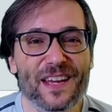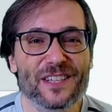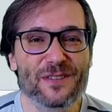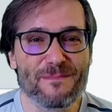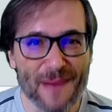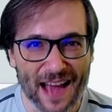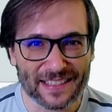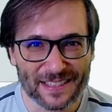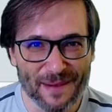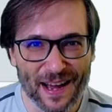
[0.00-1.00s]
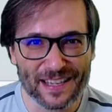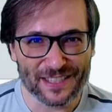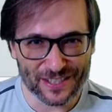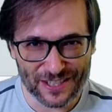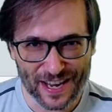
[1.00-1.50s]
to maximize
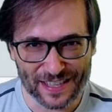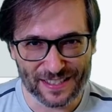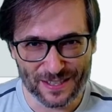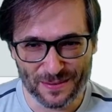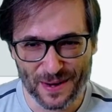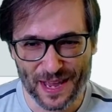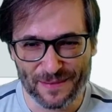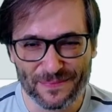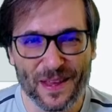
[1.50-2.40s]
your chance to win.